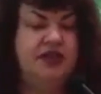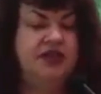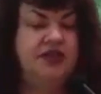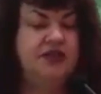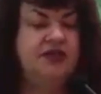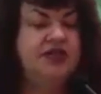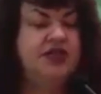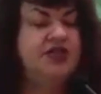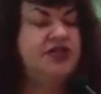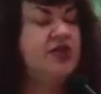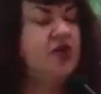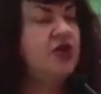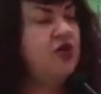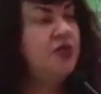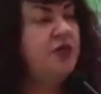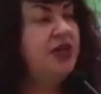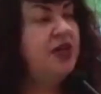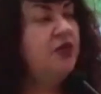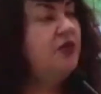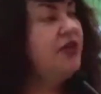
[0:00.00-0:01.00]
There were so
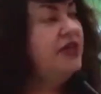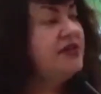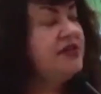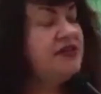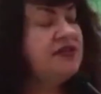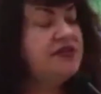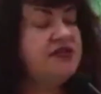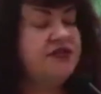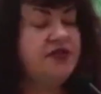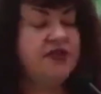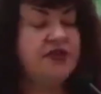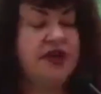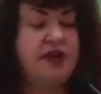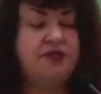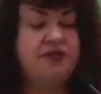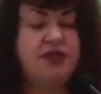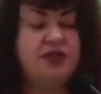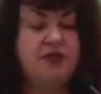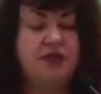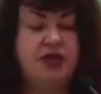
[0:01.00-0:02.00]
many reasons for
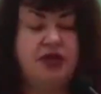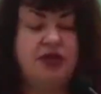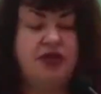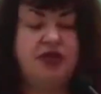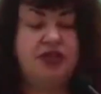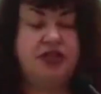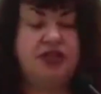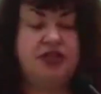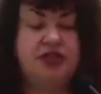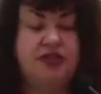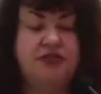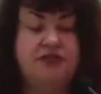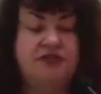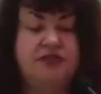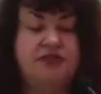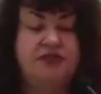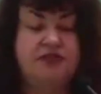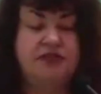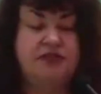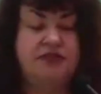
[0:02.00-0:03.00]
them to merge.
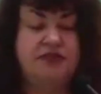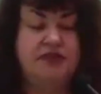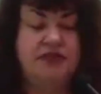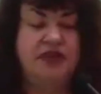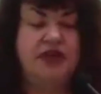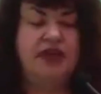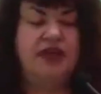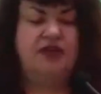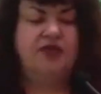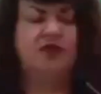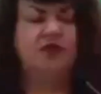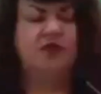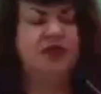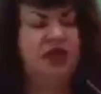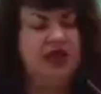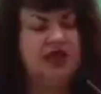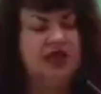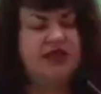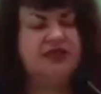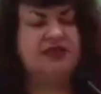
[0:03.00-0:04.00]
And there were
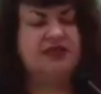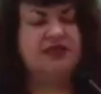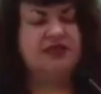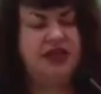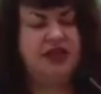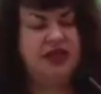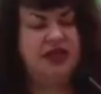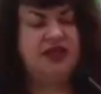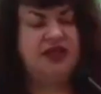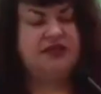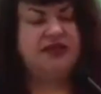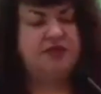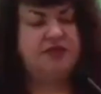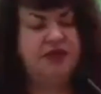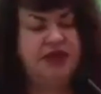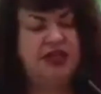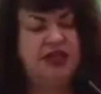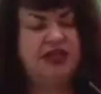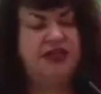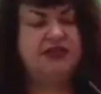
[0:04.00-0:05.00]
meetings and meetings and
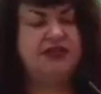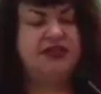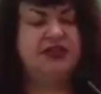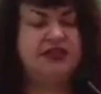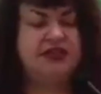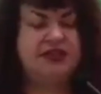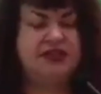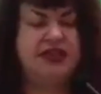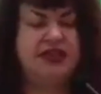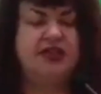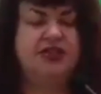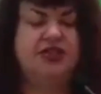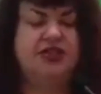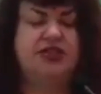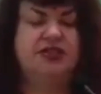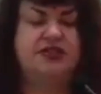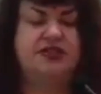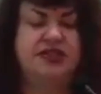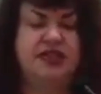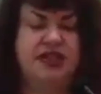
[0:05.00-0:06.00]
meetings and
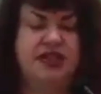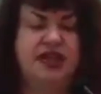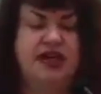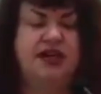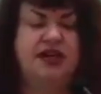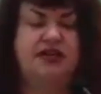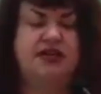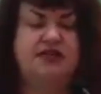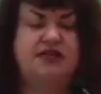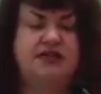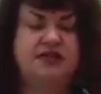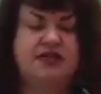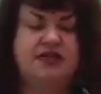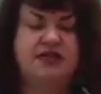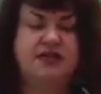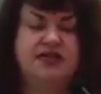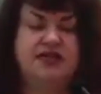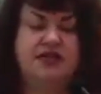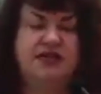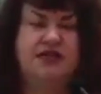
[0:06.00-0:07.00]
discussions and
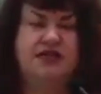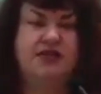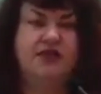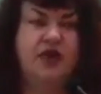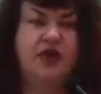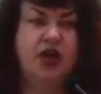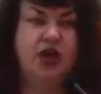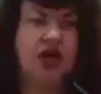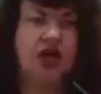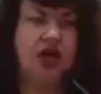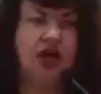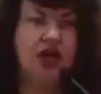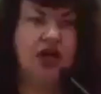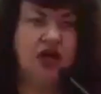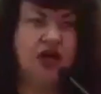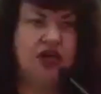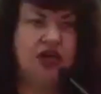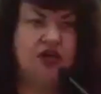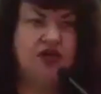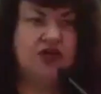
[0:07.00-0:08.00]
letters for
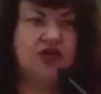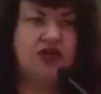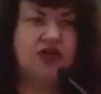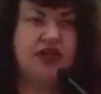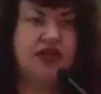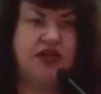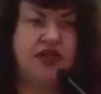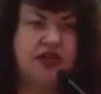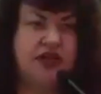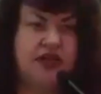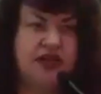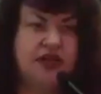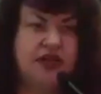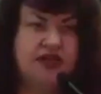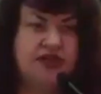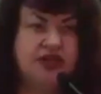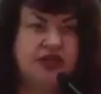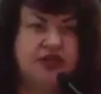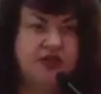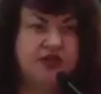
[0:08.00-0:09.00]
100
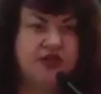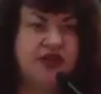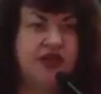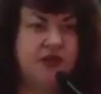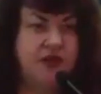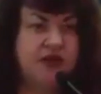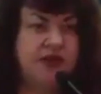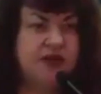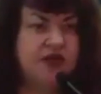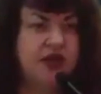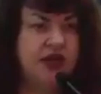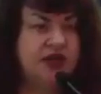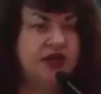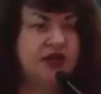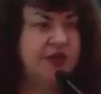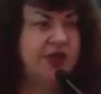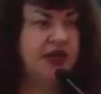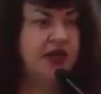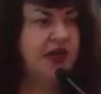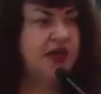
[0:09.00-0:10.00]
years. You think we've talked
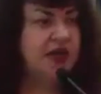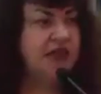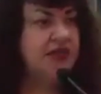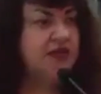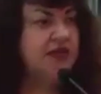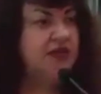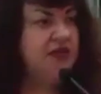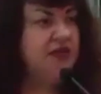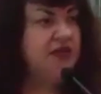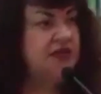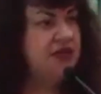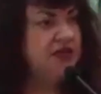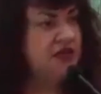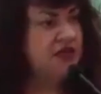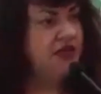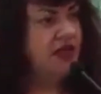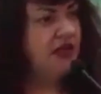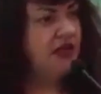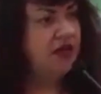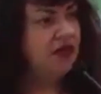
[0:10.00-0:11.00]
about Article 2 too
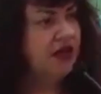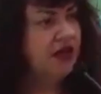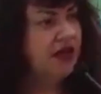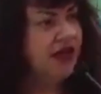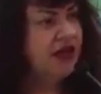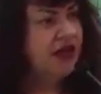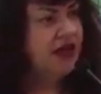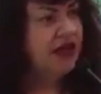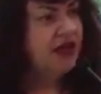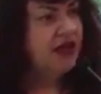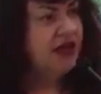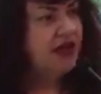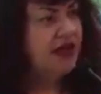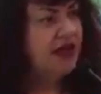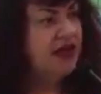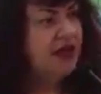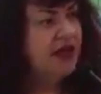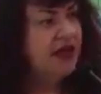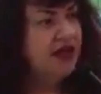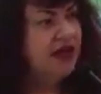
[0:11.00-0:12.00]
long, right?
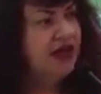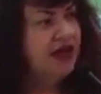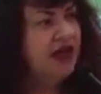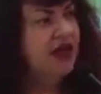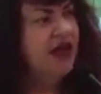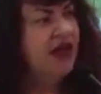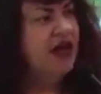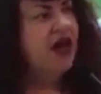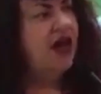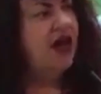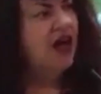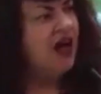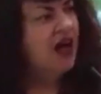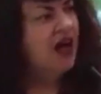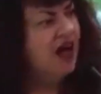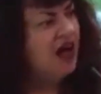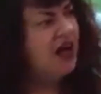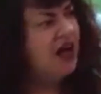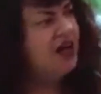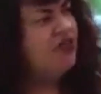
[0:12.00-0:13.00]

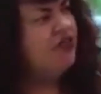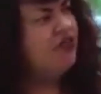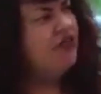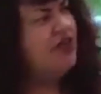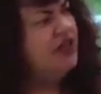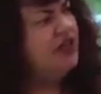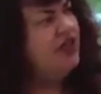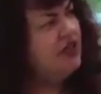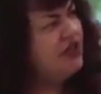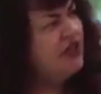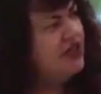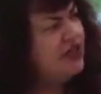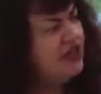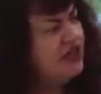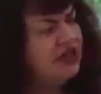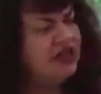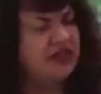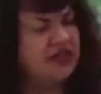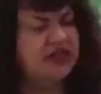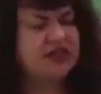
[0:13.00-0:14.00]
100
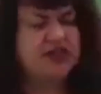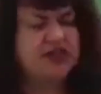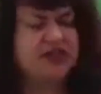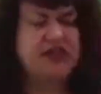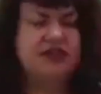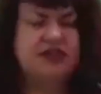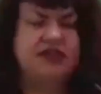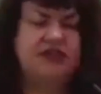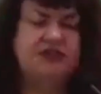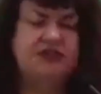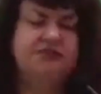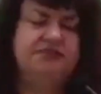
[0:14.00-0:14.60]
years.